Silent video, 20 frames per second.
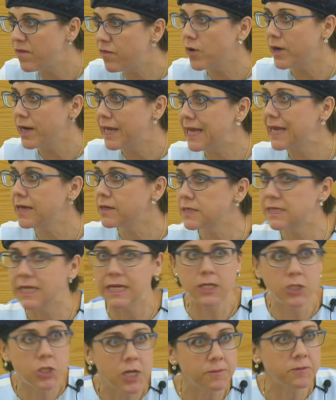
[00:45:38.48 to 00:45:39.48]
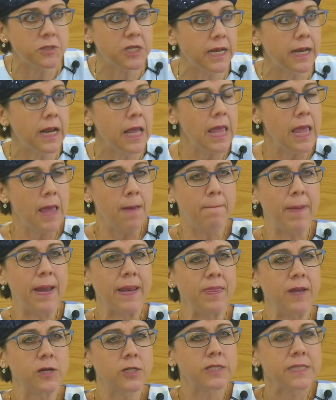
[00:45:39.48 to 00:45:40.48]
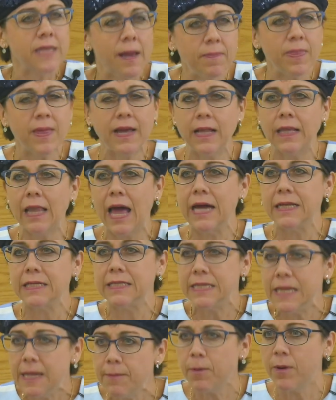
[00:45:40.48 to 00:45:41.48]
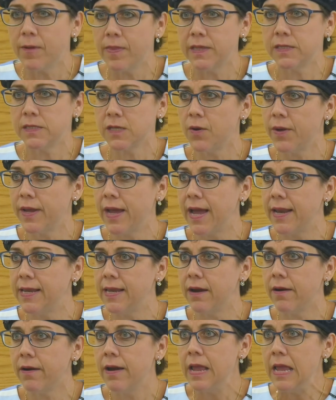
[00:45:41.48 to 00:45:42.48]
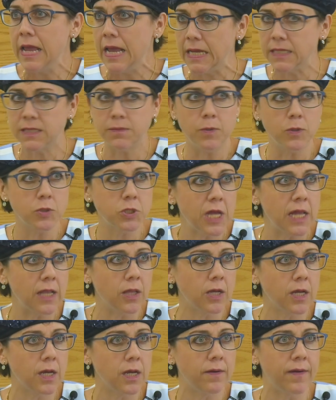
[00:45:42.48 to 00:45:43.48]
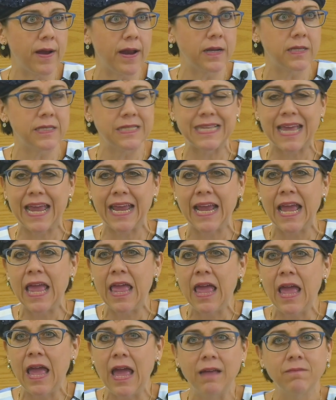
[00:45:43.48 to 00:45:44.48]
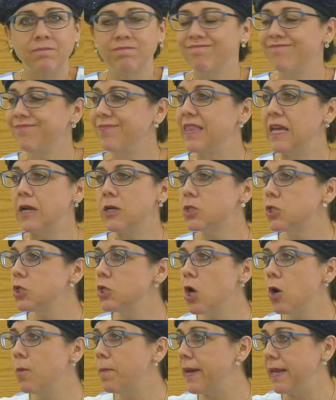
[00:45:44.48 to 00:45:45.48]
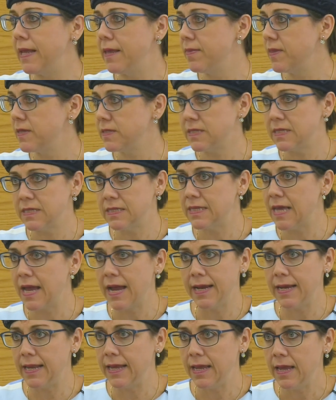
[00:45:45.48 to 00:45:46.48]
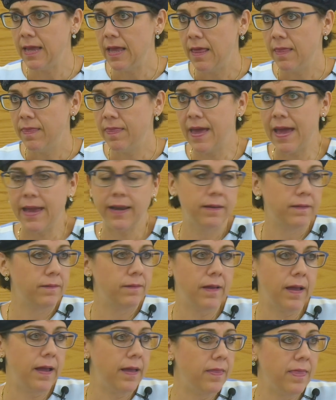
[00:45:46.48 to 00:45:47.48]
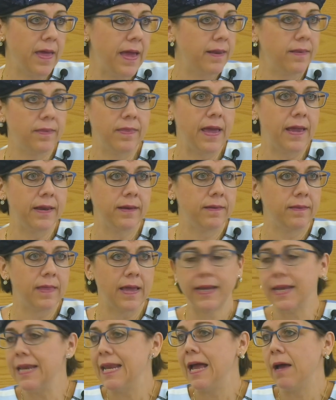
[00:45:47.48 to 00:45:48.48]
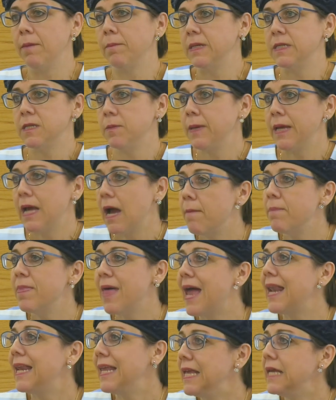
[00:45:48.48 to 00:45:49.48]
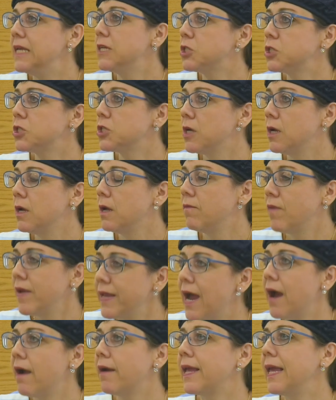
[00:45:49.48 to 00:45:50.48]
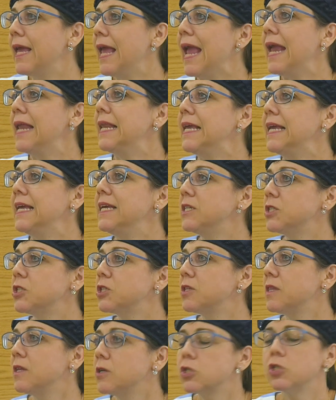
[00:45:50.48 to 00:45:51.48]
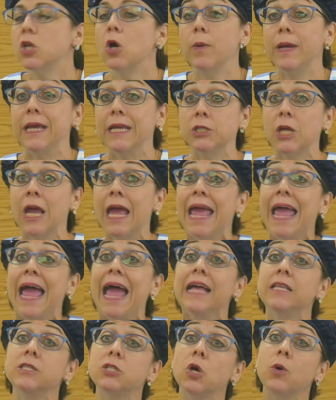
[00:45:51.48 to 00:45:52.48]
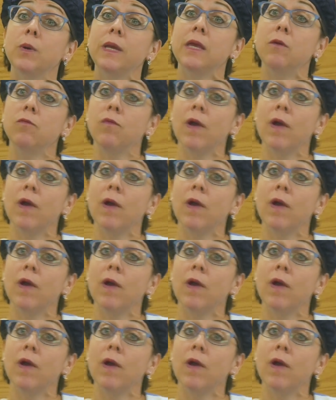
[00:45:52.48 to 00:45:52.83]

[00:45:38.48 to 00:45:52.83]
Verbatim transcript: before he kills the Egyptian, but there's something a lot deeper that's going on here. It's Moshe looking around and saying, there's nobody in this society that, that, that, that can help me to become that ish. Vayar ki ein ish, there's no ish. And so he